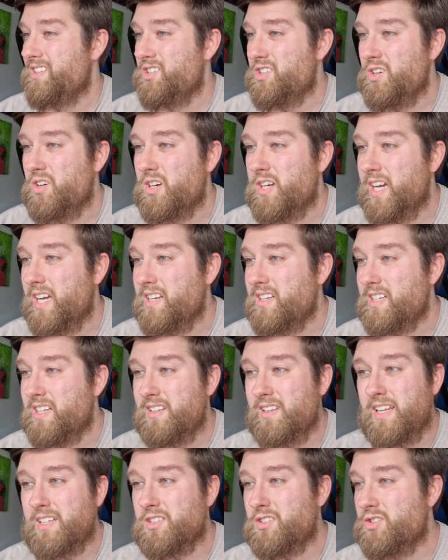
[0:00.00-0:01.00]
Shocking.
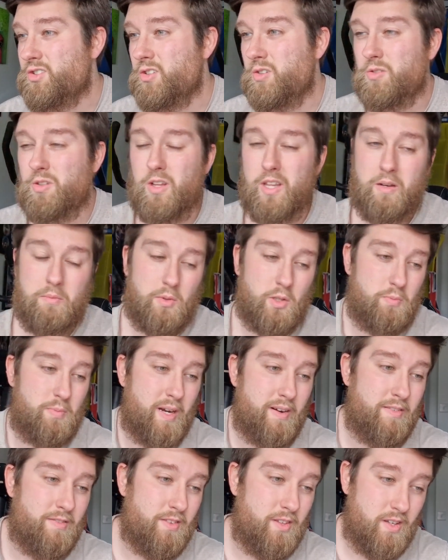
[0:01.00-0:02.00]
Lance Stroll not that much
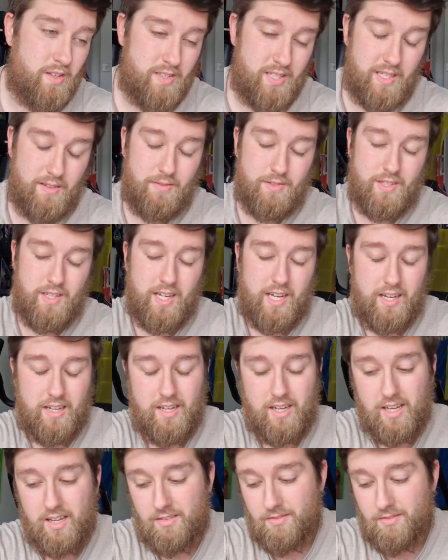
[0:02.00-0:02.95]
better in 13th, so yeah,